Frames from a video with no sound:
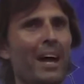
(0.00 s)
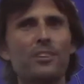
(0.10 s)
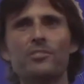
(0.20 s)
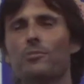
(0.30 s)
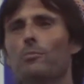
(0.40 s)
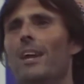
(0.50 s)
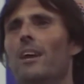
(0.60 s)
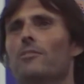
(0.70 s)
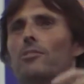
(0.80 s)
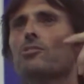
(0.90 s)
based
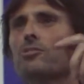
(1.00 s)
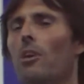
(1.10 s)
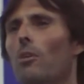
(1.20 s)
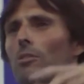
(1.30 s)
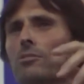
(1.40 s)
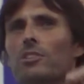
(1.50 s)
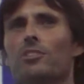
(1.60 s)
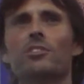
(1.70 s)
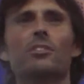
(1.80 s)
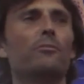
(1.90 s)
around the soul
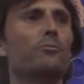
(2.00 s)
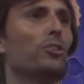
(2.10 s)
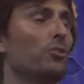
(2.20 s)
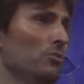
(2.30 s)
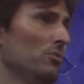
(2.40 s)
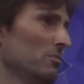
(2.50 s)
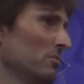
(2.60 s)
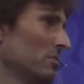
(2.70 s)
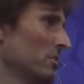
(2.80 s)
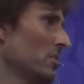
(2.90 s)
condition of you,
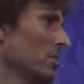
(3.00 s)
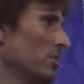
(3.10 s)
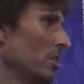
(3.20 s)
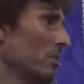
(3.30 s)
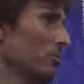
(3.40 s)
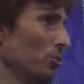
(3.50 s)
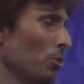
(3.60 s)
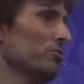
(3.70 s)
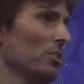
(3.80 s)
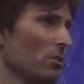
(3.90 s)

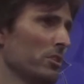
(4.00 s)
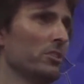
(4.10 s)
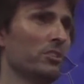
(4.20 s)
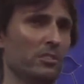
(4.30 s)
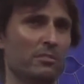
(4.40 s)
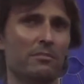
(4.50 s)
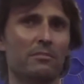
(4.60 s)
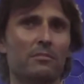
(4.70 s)
your soul condition.